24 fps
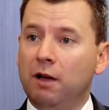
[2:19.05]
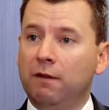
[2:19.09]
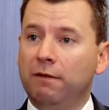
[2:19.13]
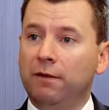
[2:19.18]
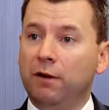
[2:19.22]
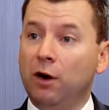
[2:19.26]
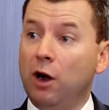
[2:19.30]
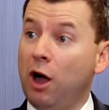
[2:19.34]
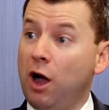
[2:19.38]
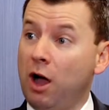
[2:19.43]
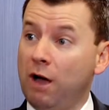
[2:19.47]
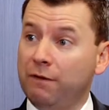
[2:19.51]

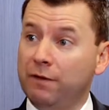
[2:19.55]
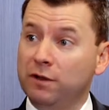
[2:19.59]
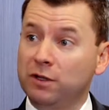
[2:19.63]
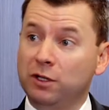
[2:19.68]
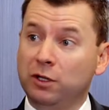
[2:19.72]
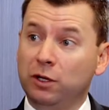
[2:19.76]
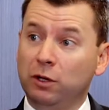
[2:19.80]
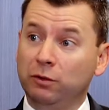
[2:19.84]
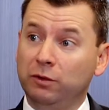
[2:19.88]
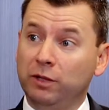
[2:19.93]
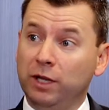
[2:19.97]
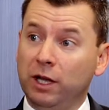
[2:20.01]
For office
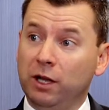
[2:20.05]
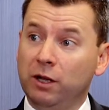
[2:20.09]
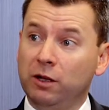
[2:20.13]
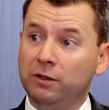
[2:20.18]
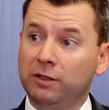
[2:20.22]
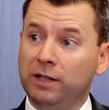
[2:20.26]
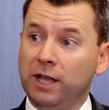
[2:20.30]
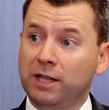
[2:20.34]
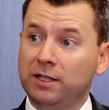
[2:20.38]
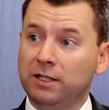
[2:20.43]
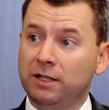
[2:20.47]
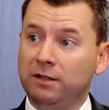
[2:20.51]
and
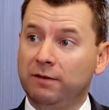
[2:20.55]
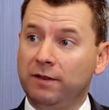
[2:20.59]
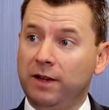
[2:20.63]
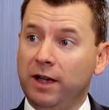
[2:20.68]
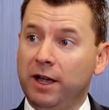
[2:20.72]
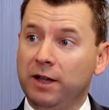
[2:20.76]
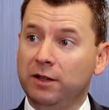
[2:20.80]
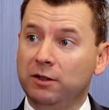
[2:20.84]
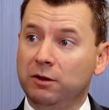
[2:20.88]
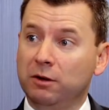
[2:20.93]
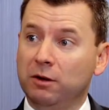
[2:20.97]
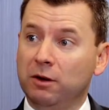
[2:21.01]
hotels, asset
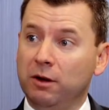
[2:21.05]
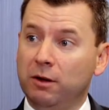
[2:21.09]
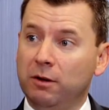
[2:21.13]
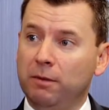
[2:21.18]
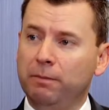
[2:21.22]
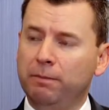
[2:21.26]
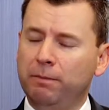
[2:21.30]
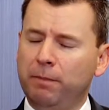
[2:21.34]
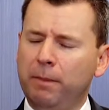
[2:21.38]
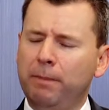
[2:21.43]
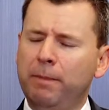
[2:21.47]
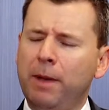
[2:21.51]
values are
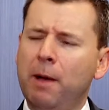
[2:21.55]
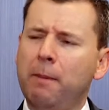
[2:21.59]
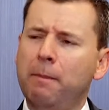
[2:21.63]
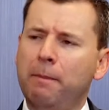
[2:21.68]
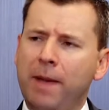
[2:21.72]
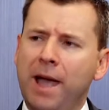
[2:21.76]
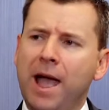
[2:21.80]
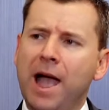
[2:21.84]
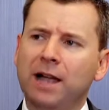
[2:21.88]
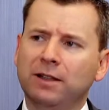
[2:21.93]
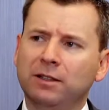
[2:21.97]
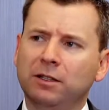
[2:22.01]
about
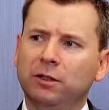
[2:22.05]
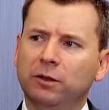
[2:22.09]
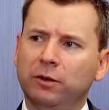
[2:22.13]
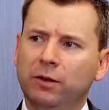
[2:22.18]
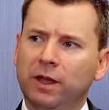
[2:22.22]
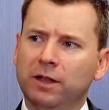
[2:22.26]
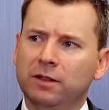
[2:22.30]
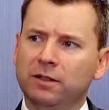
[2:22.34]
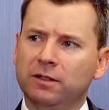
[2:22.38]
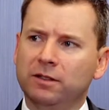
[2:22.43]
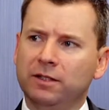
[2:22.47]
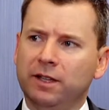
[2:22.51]
back to
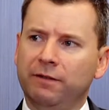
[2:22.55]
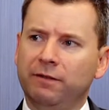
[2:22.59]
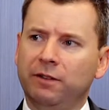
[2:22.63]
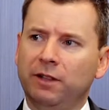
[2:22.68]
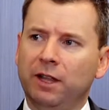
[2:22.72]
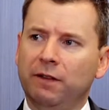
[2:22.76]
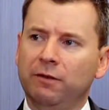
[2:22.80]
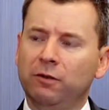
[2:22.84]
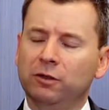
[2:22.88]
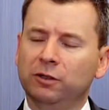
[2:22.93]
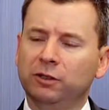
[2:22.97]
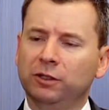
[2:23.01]
2007
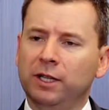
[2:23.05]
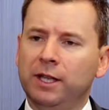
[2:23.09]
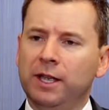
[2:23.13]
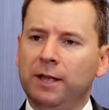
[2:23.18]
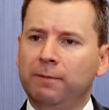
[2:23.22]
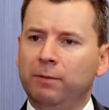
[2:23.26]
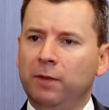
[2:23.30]
levels,